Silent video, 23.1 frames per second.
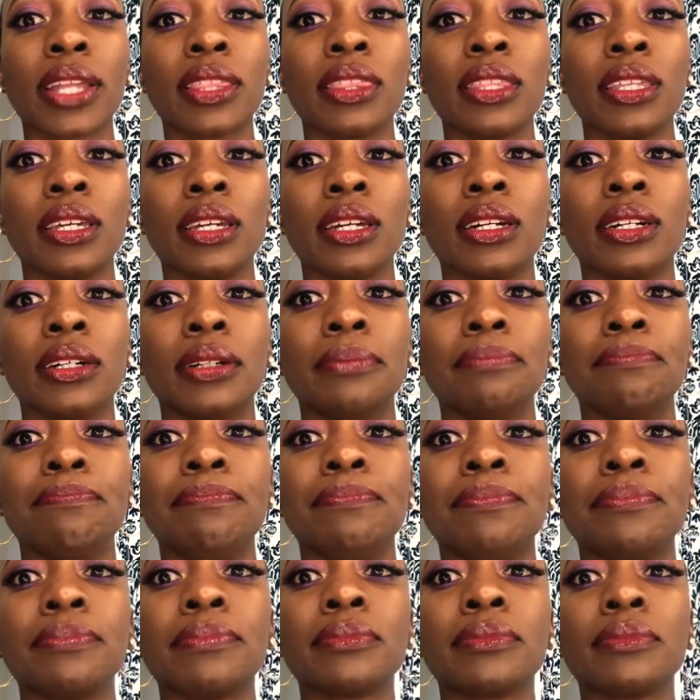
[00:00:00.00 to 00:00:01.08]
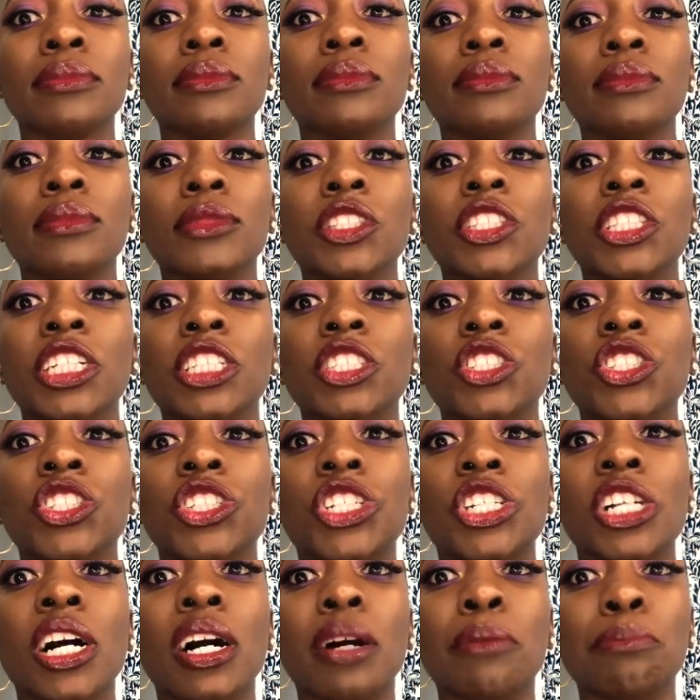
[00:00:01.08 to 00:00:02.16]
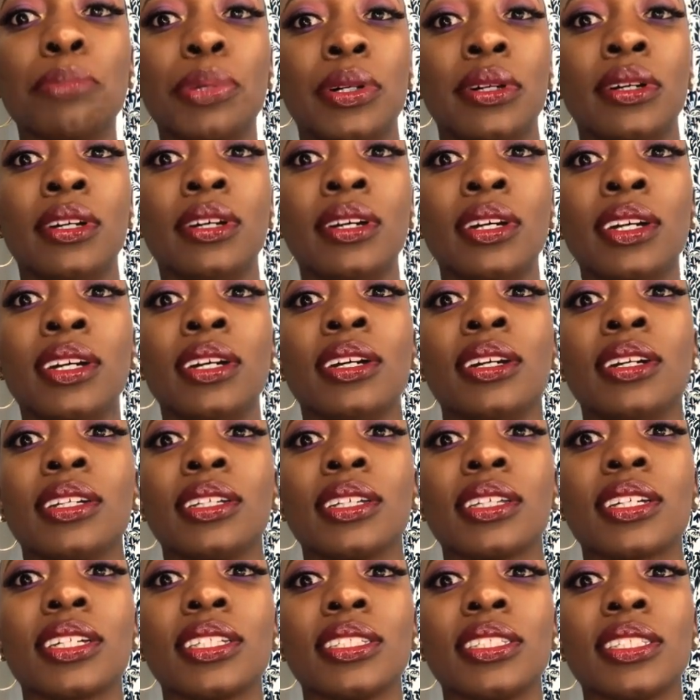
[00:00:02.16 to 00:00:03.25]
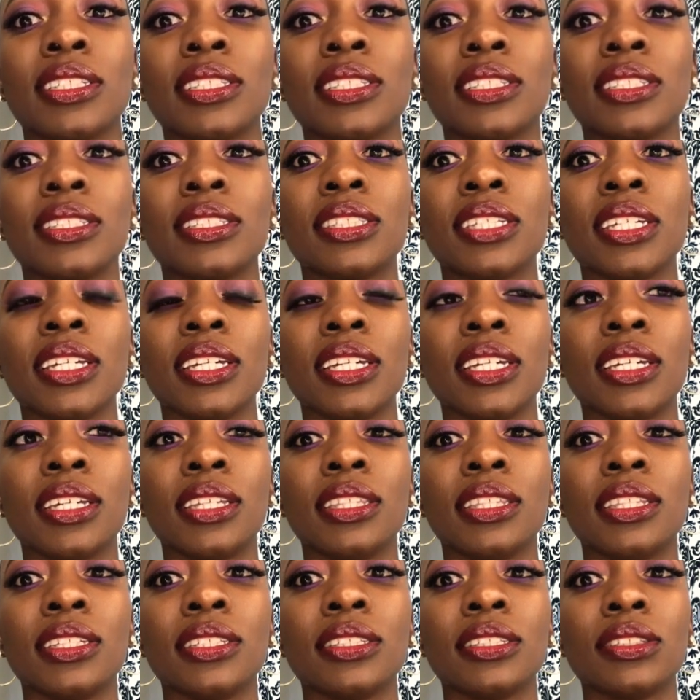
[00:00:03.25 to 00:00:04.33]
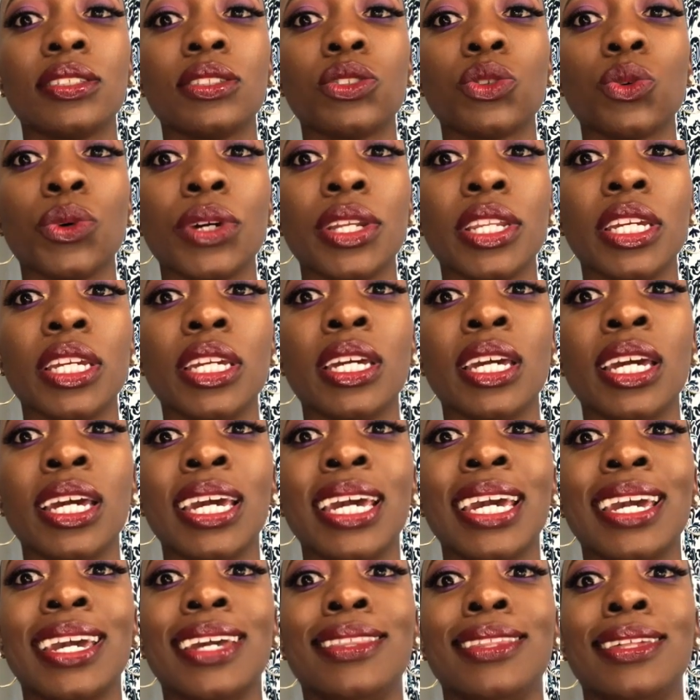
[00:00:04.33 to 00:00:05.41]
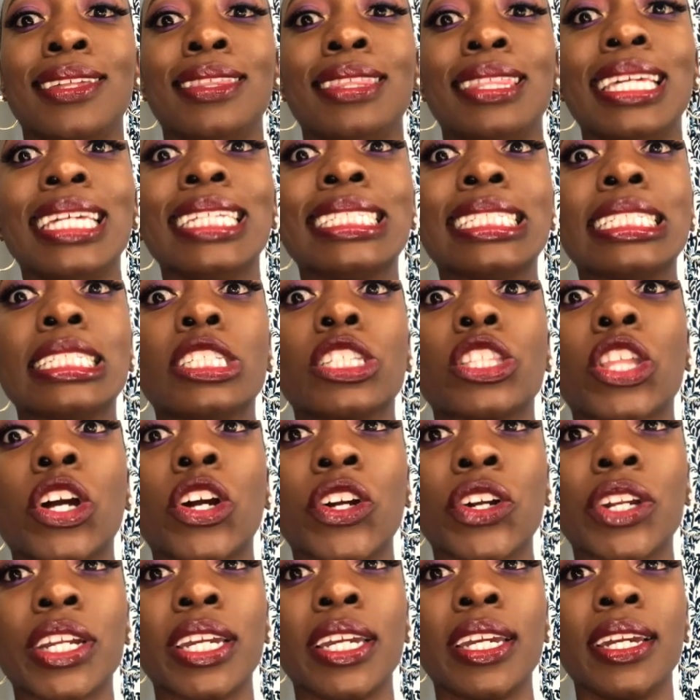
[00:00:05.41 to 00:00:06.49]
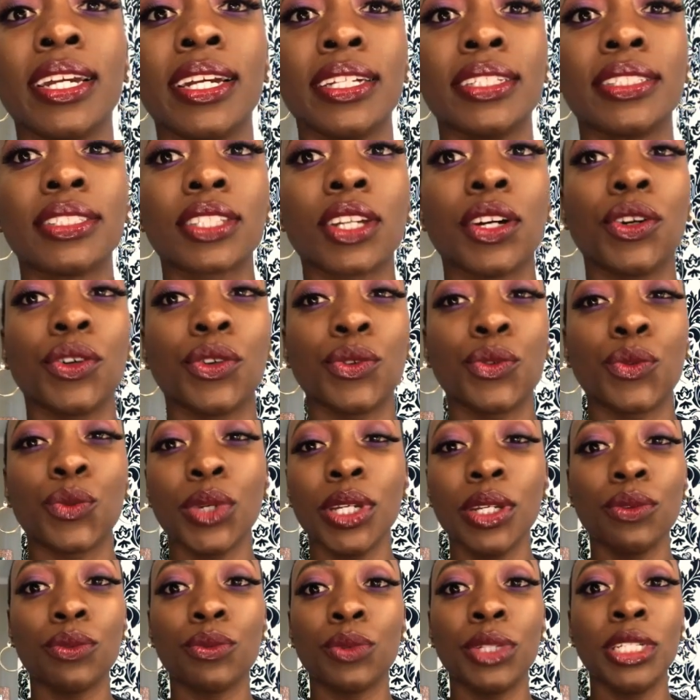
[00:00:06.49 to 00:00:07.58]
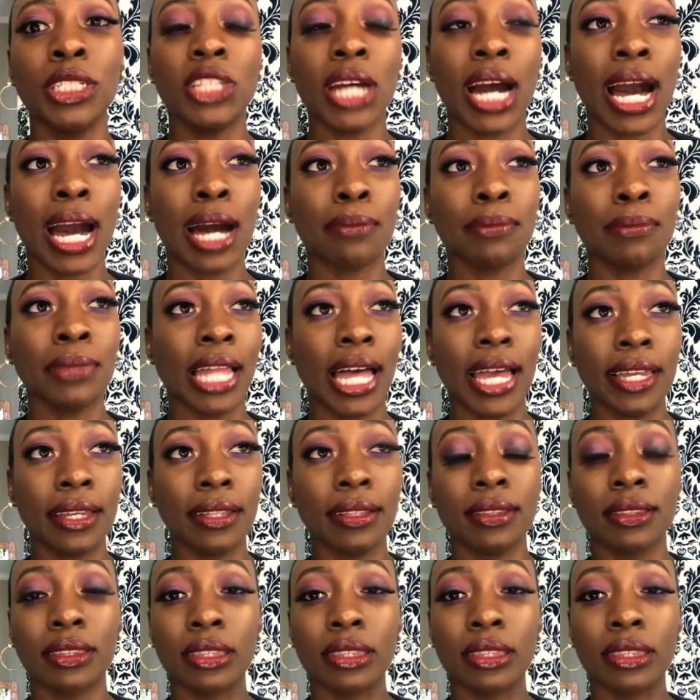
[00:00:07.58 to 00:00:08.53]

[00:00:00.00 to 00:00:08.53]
the jump, because this is 10, this is 20, and then this is 30. So we hop like